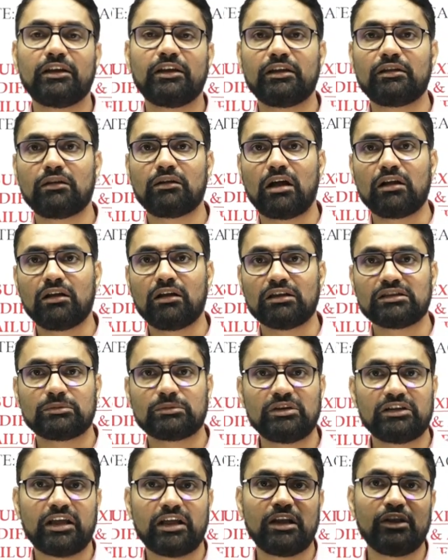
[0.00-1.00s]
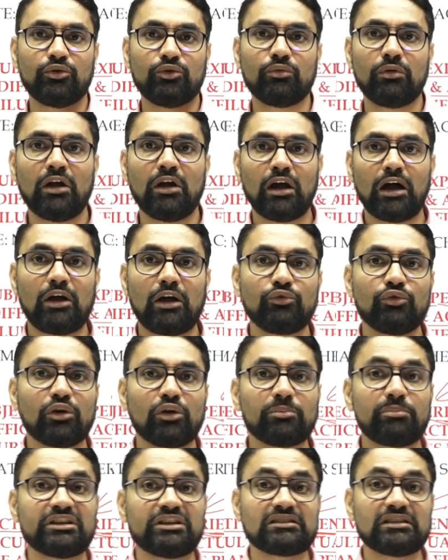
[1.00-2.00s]
8 uncles will tell you how your
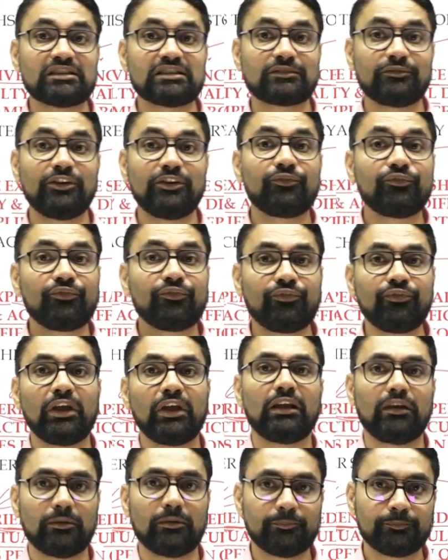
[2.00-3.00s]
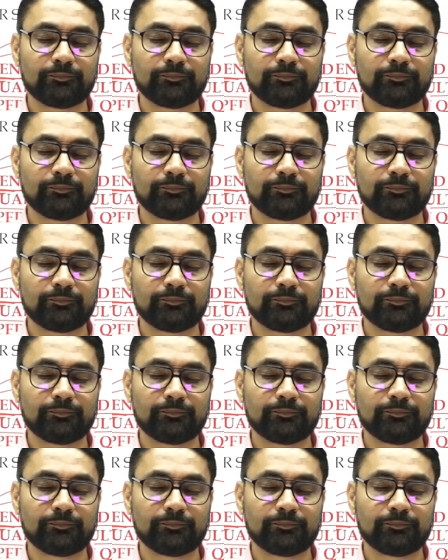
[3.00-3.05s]
business will fail.